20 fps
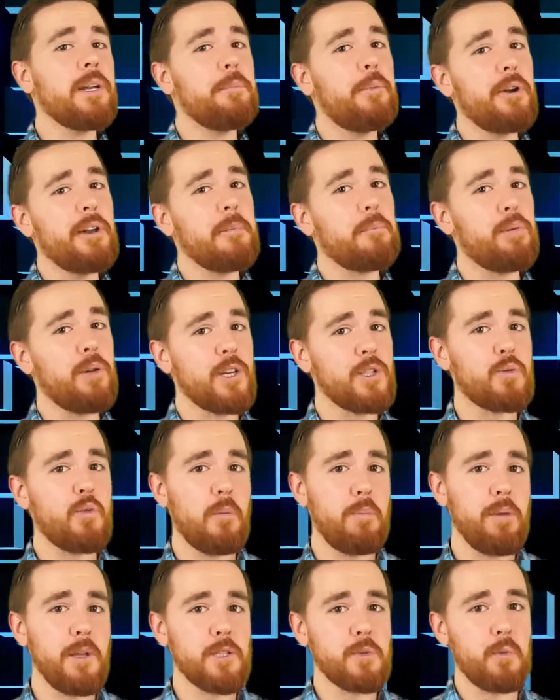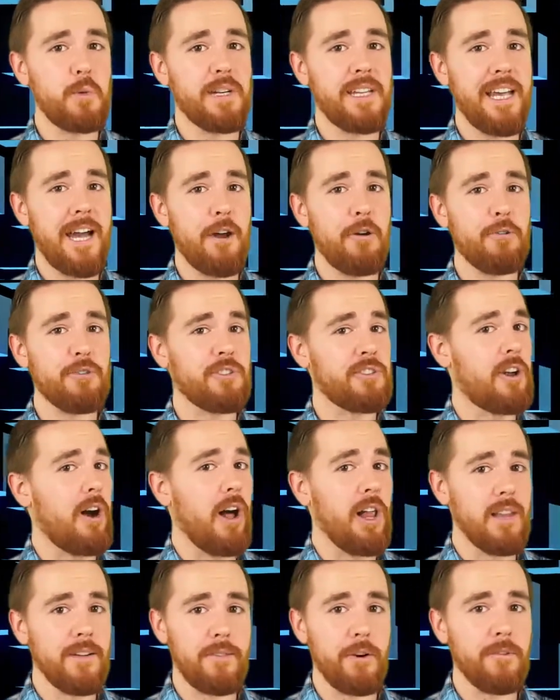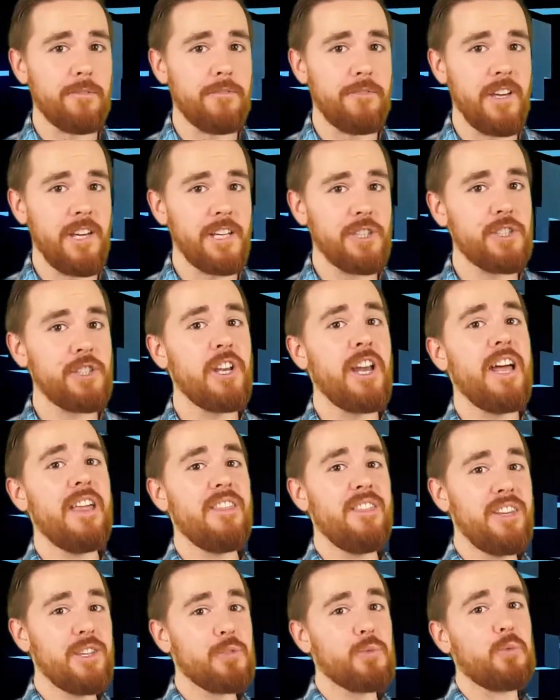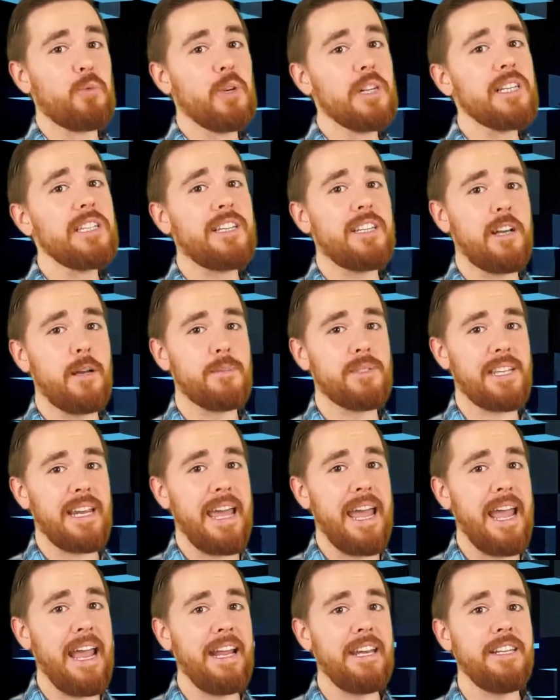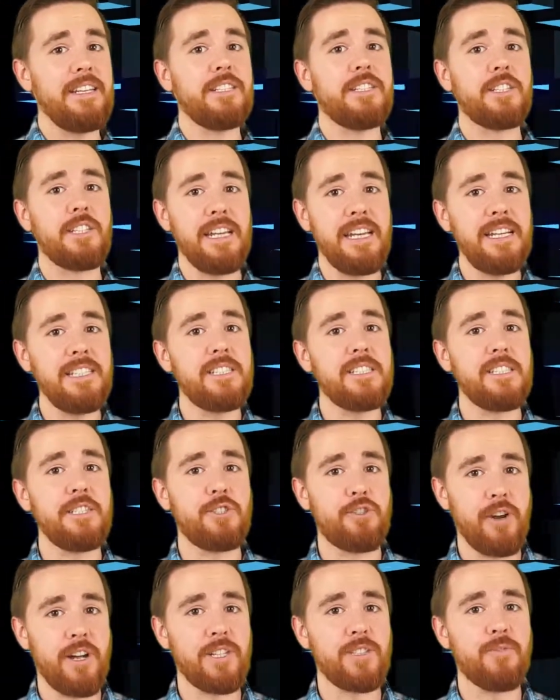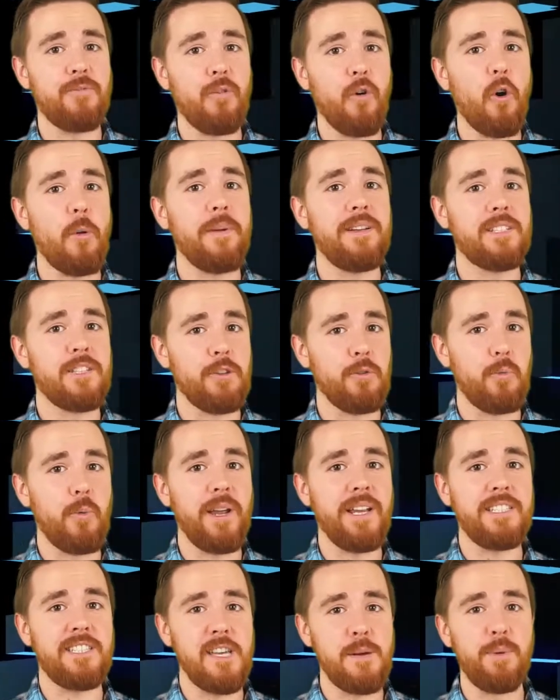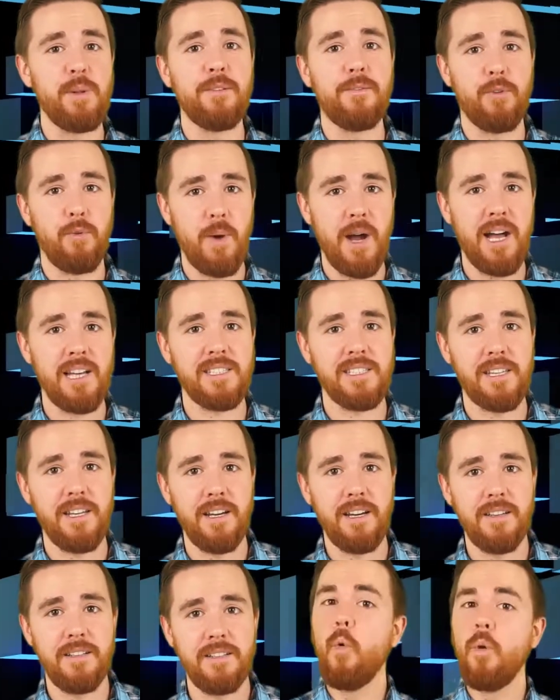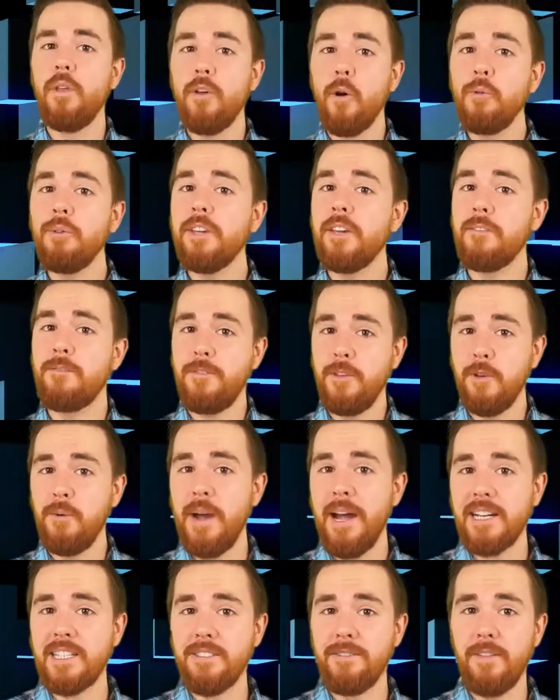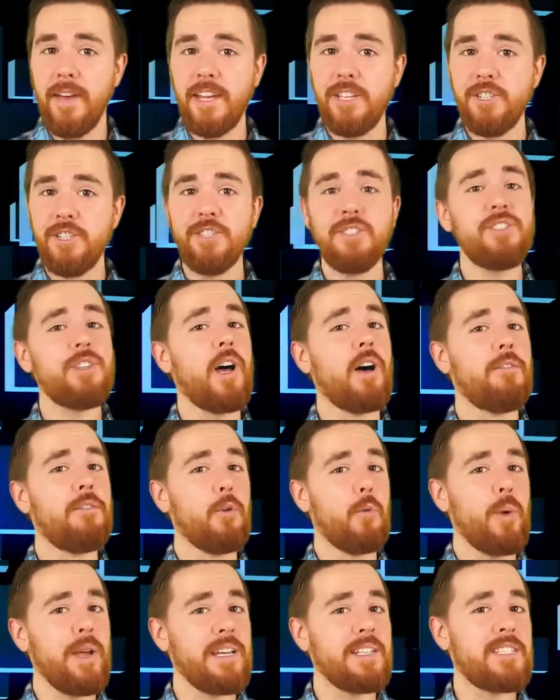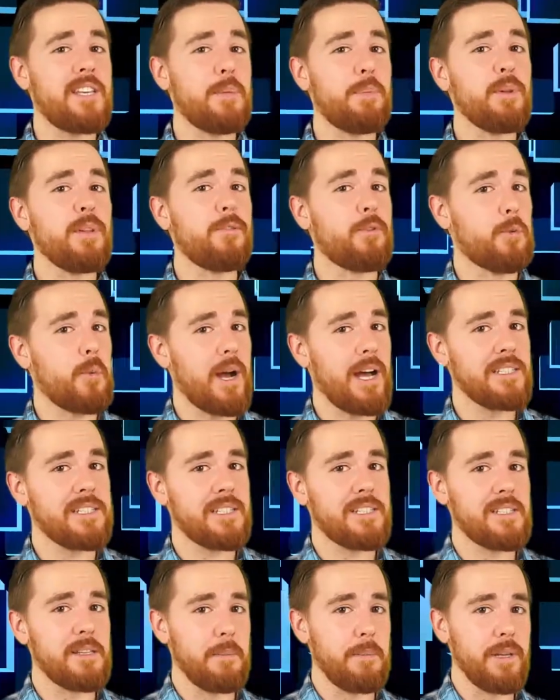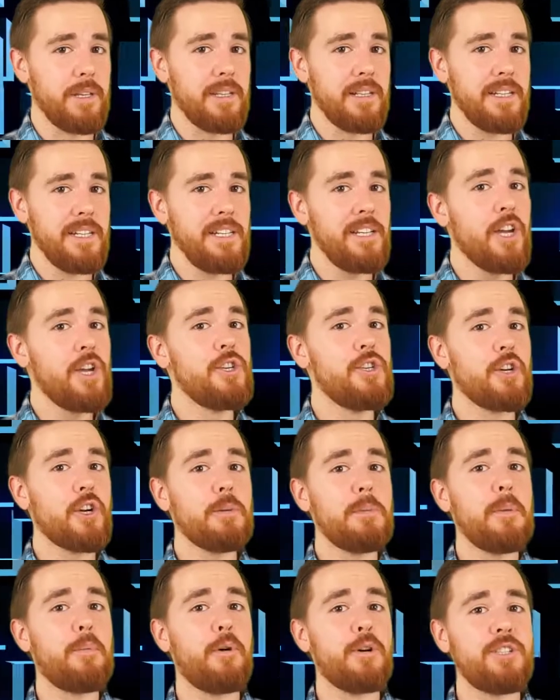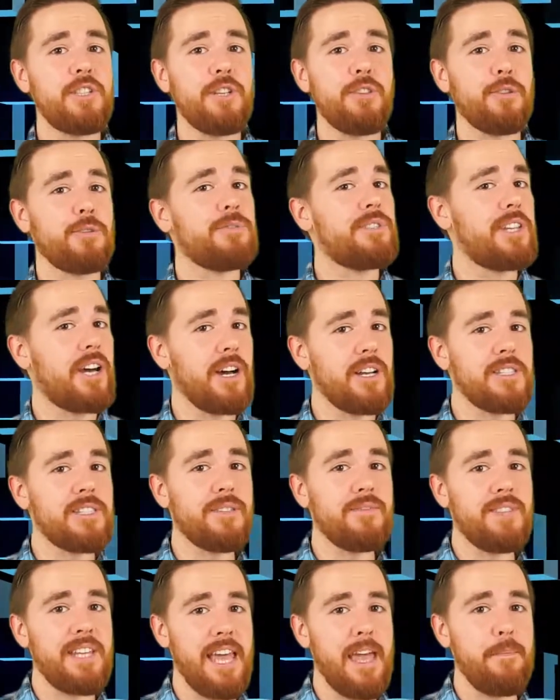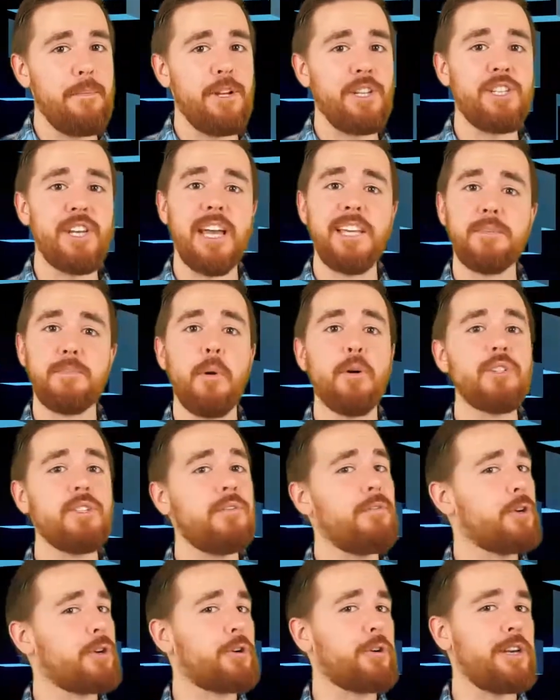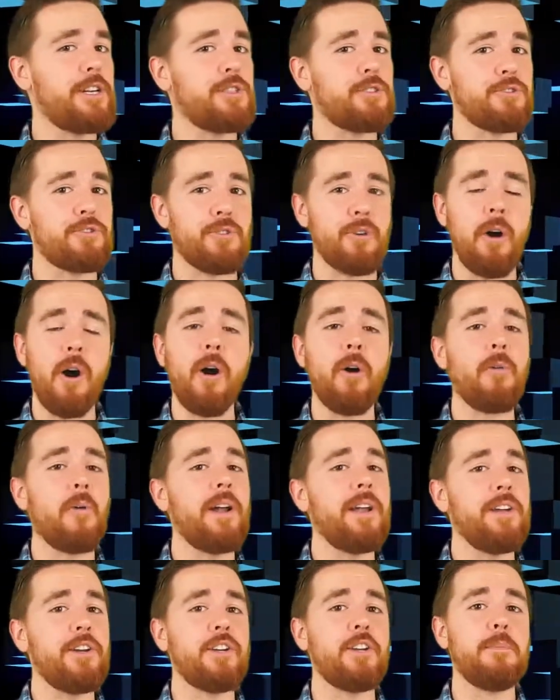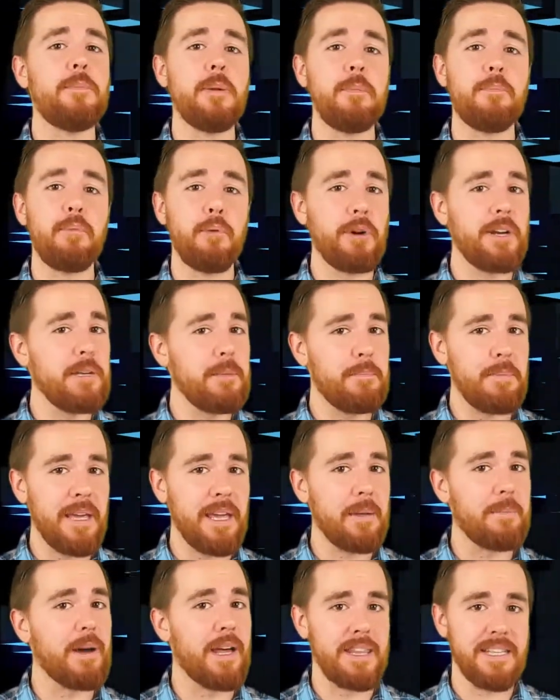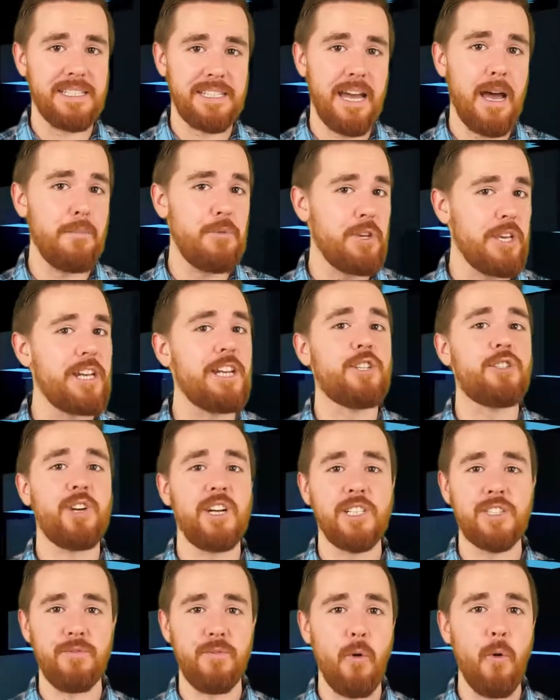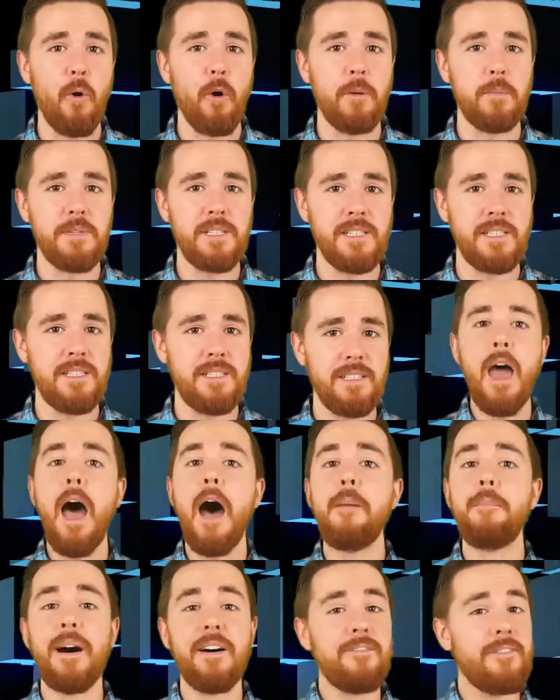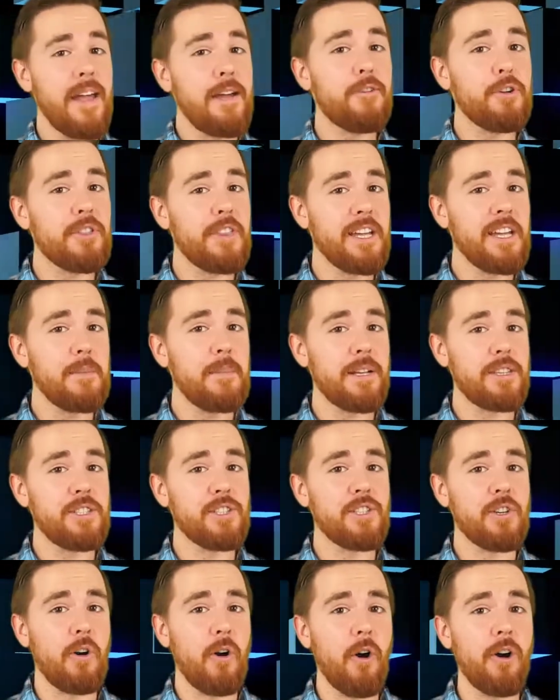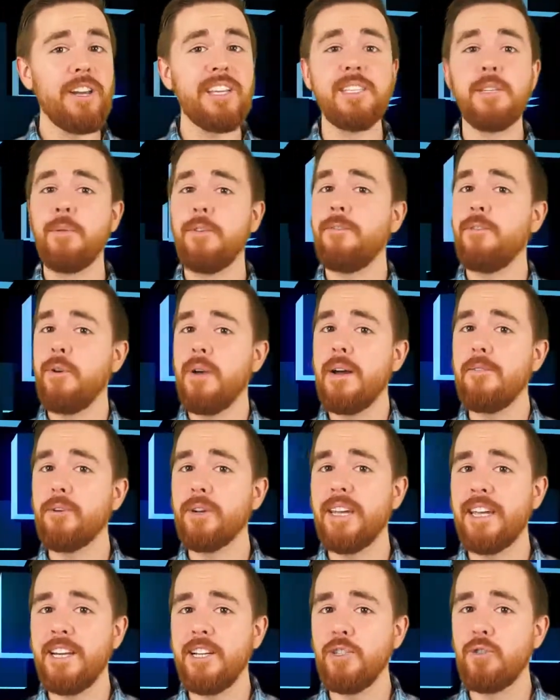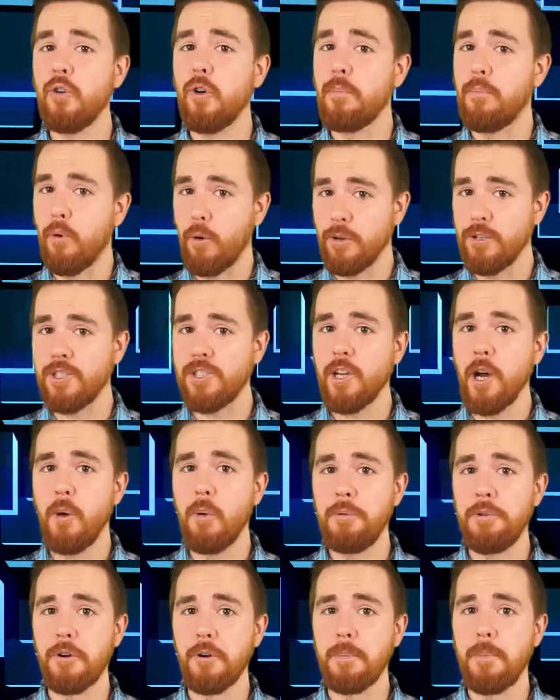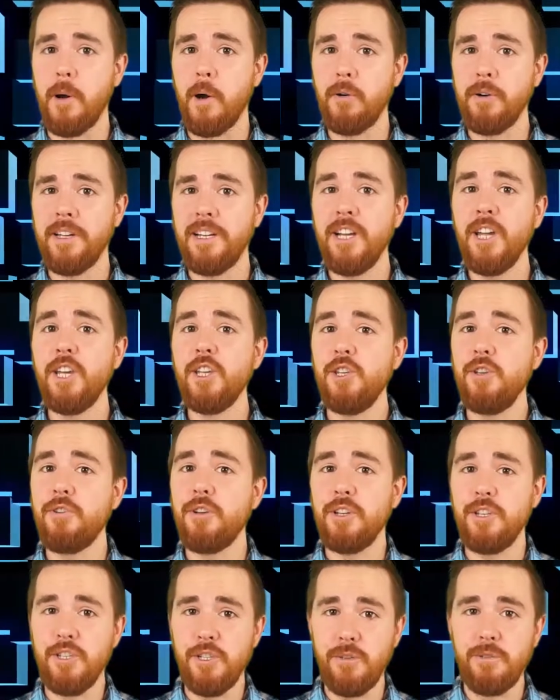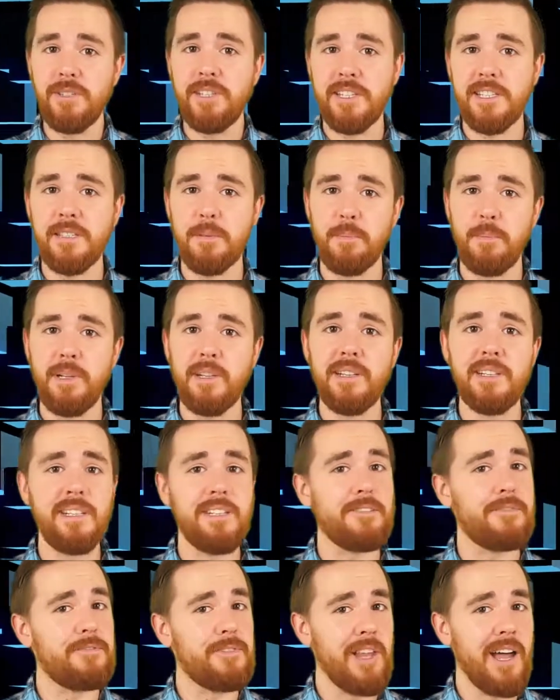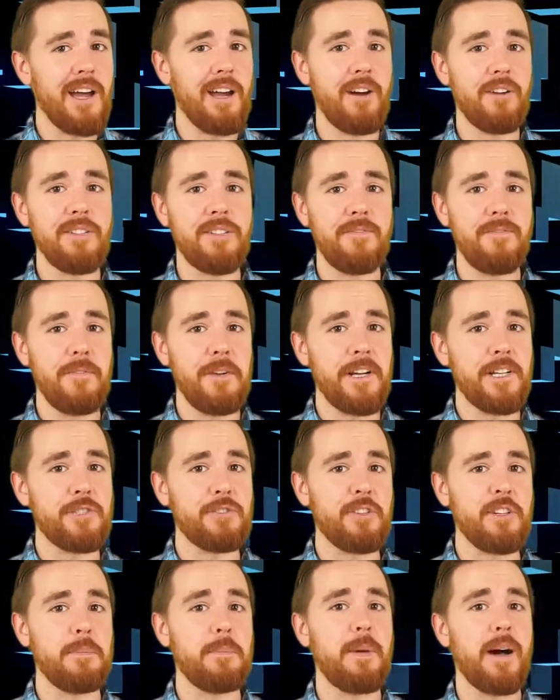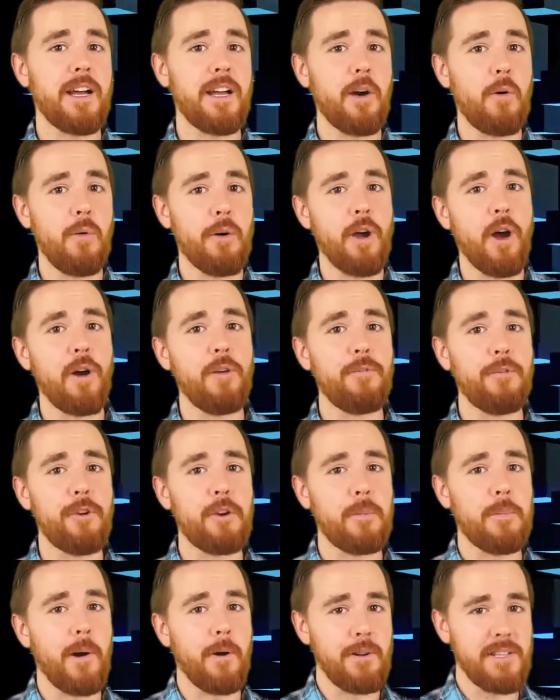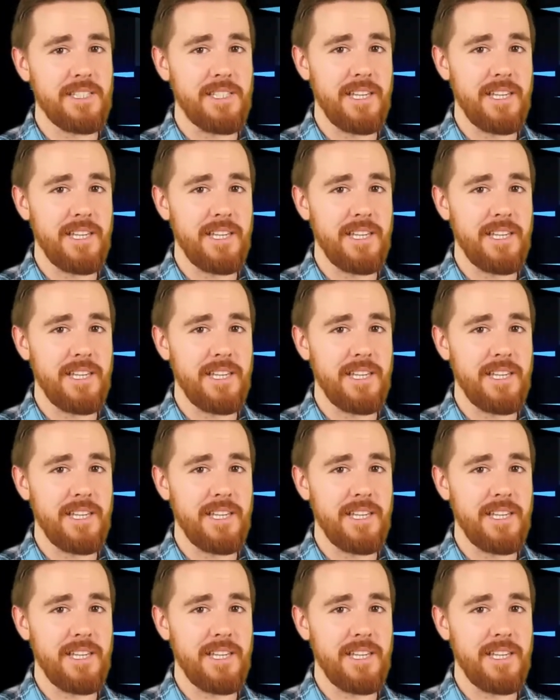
putting +1/+1 counters on all of our fish, this really comes in handy to easily transform into the Winged Temple of Orazca. With only a few activations of the Winged Temple of Orazca's ability, you're going to be pushing through tons of damage as most of your creatures are already going to be pretty big by the time you get it transformed. My favorite thing about this card is if you ever get into a board stall with your opponent, you can use this ability to fly on to victory by going over your opponent's